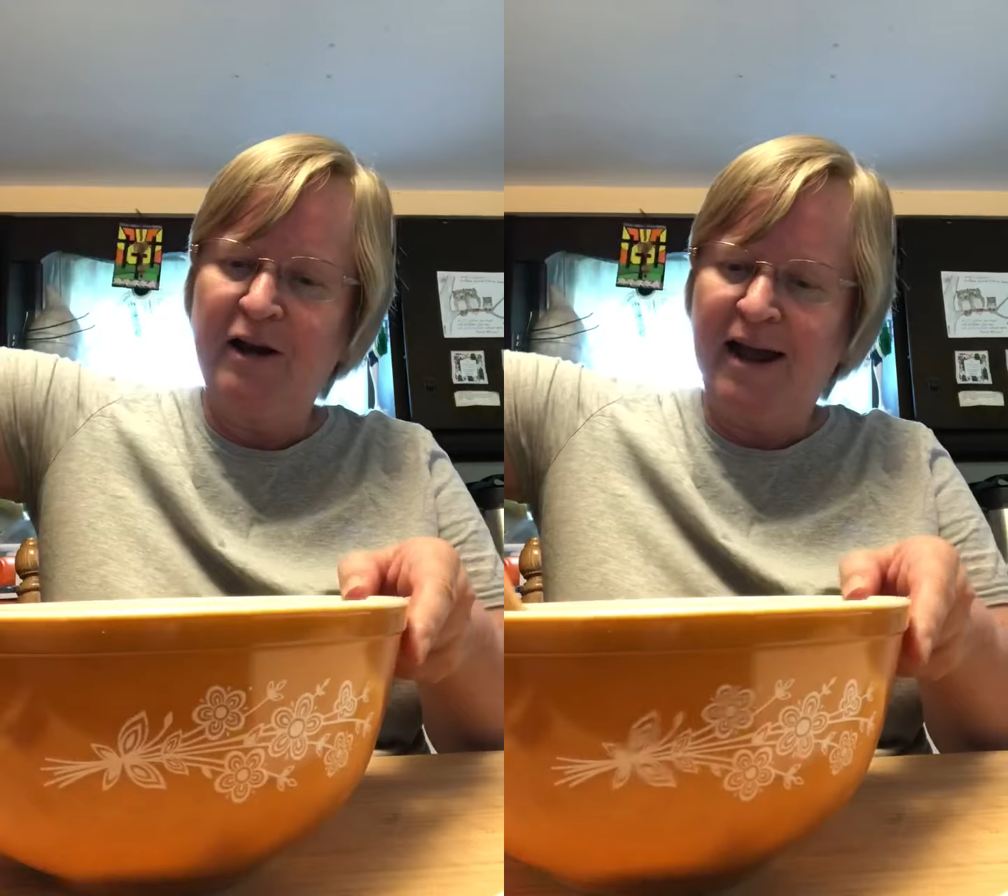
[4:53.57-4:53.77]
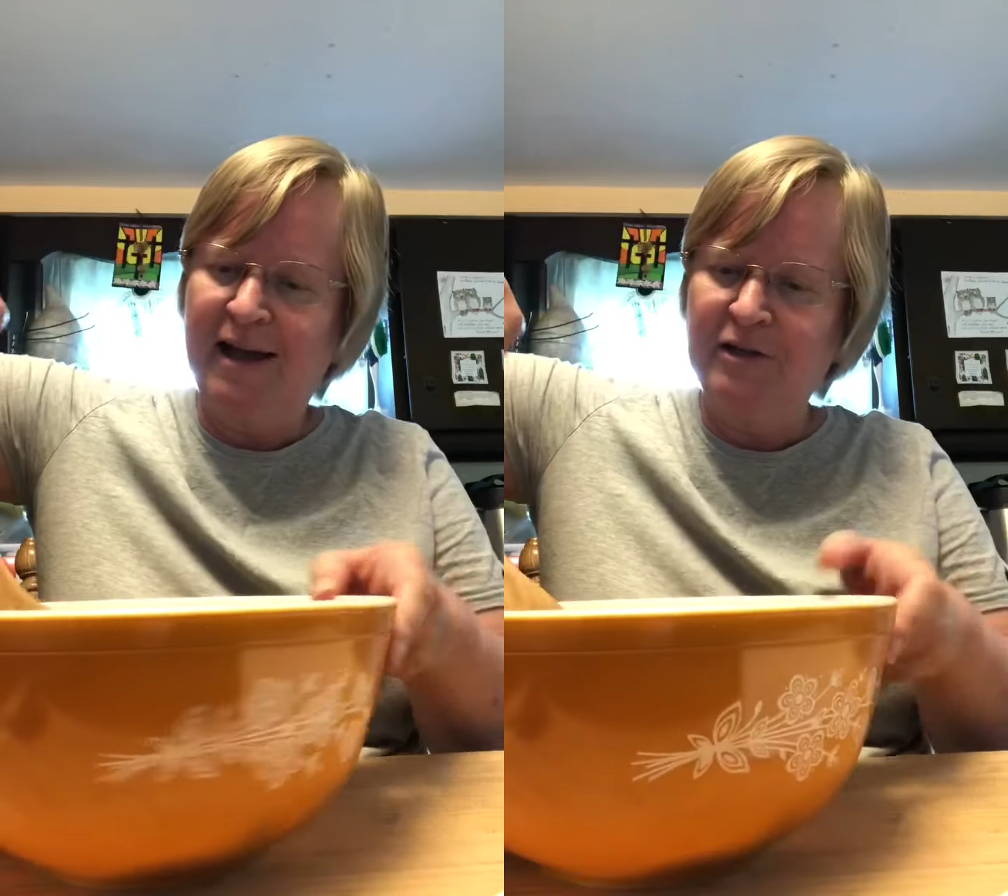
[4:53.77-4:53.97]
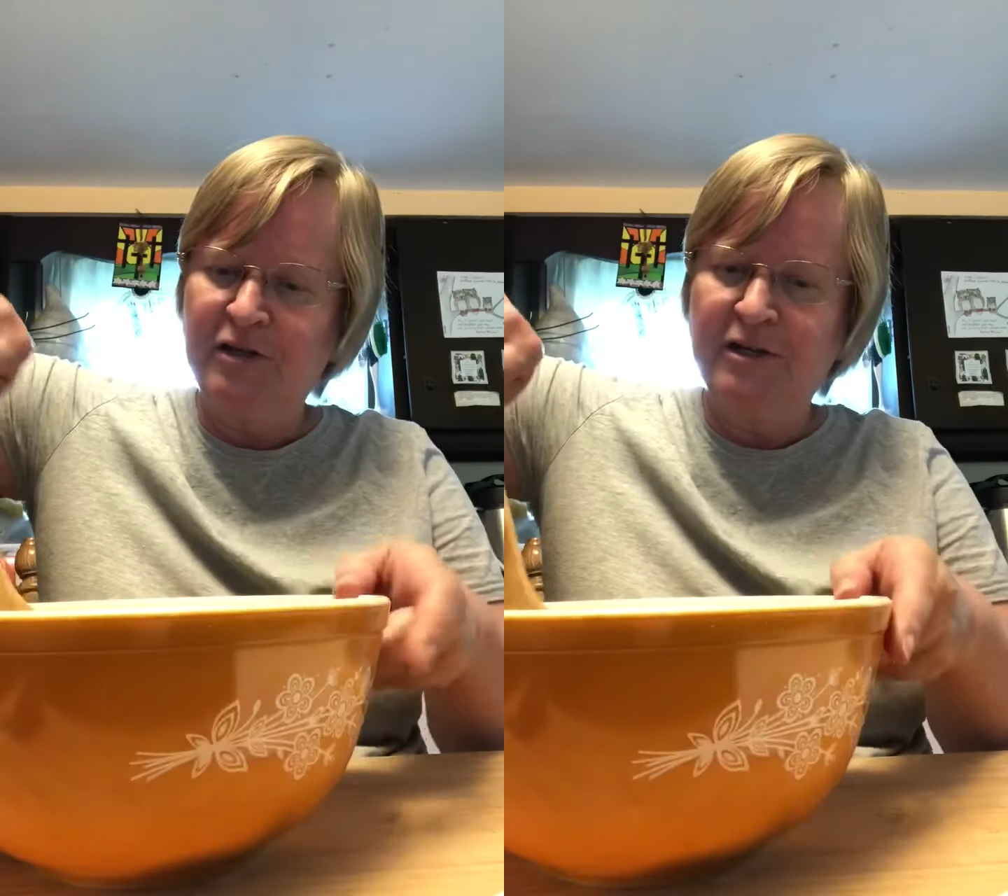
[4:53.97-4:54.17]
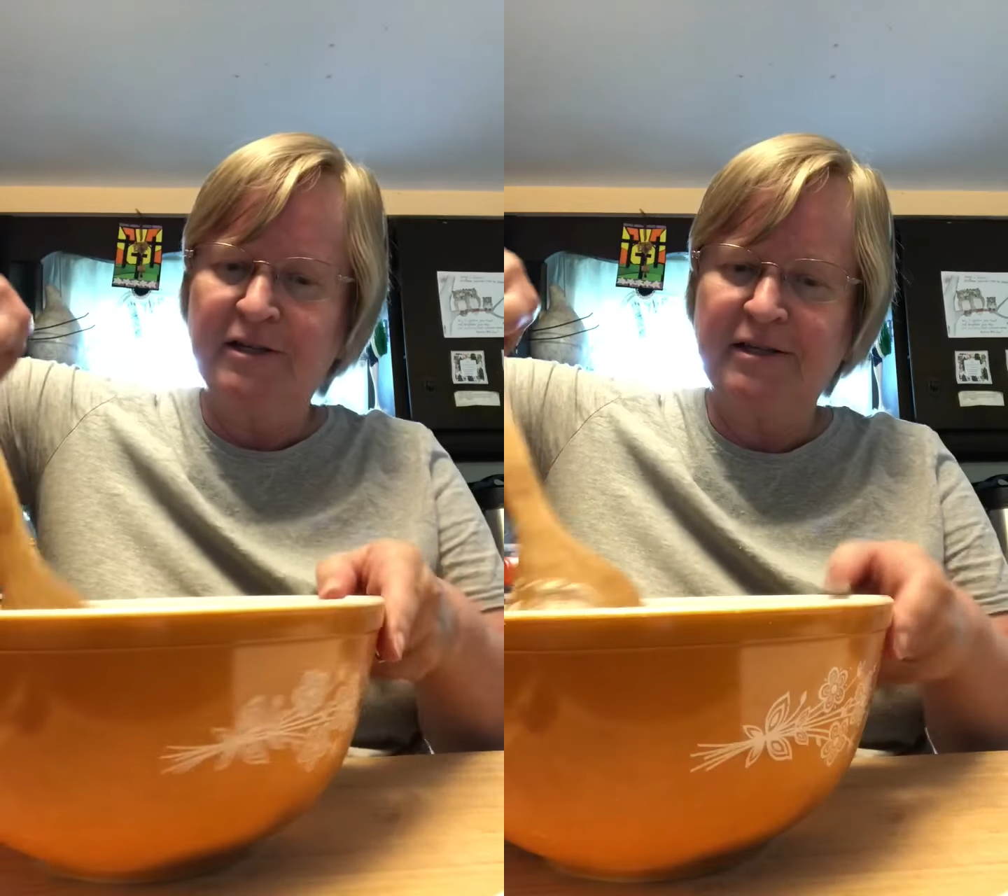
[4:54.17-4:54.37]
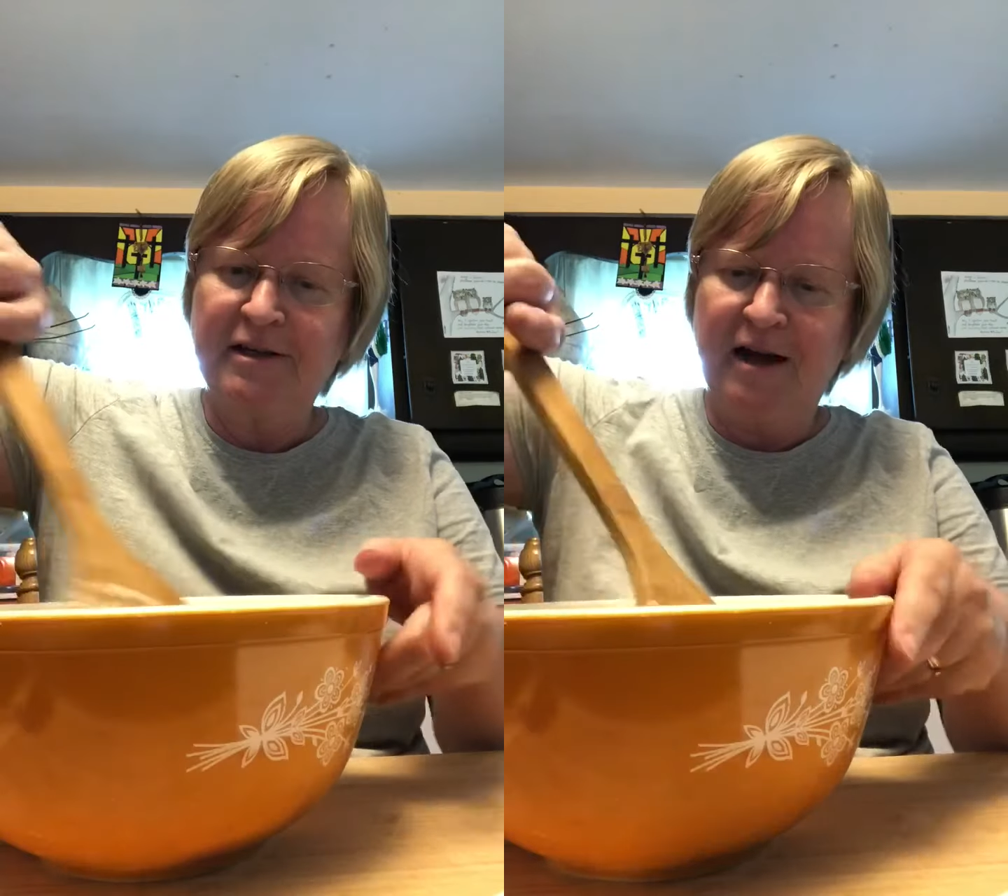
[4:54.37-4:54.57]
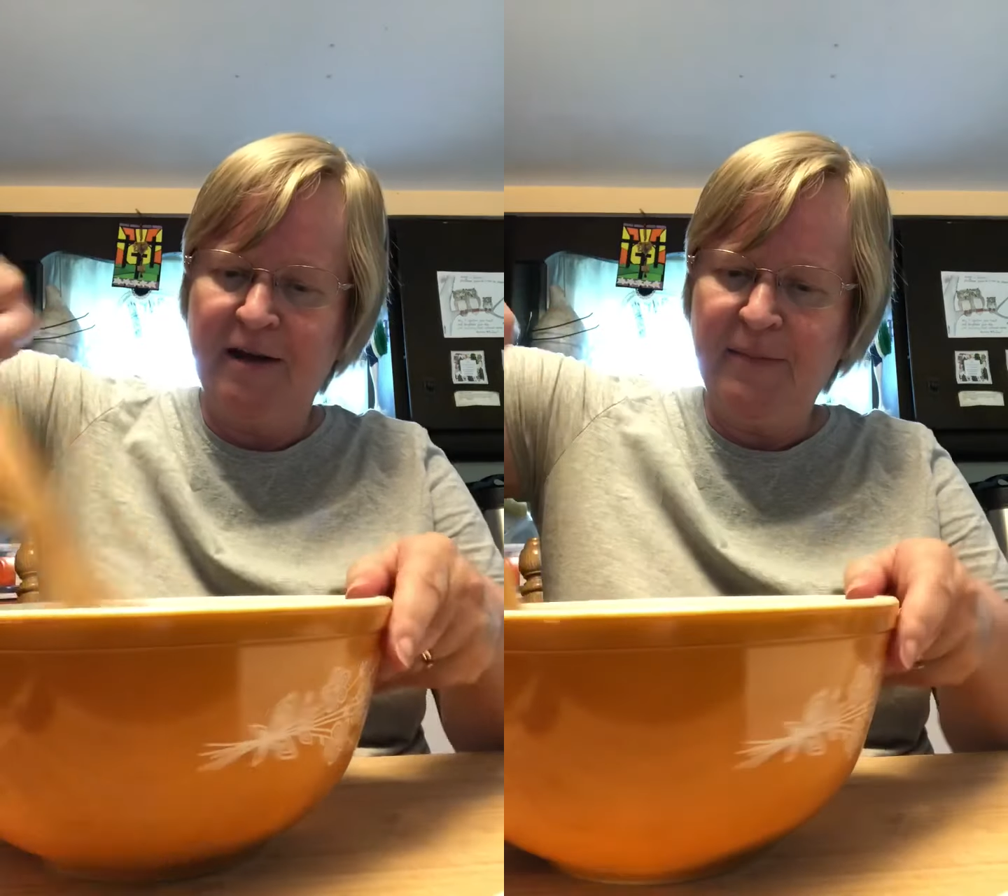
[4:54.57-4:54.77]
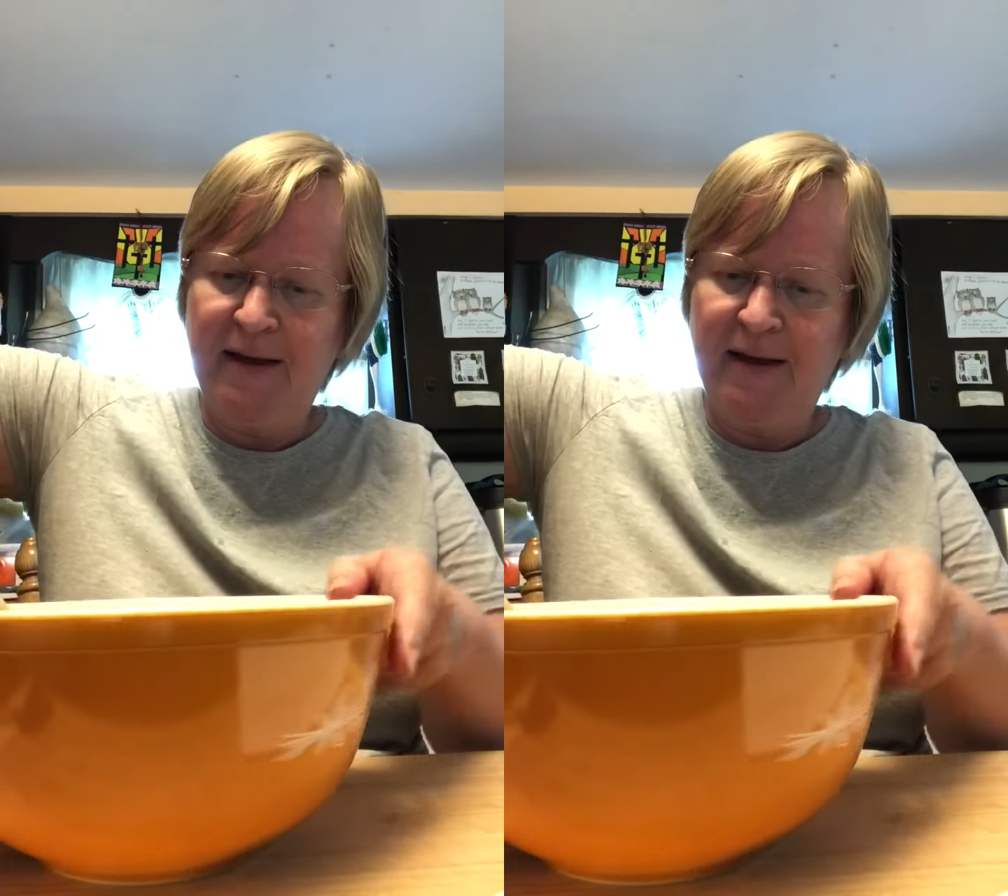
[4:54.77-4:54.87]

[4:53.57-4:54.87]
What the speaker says: day in Jesus' time,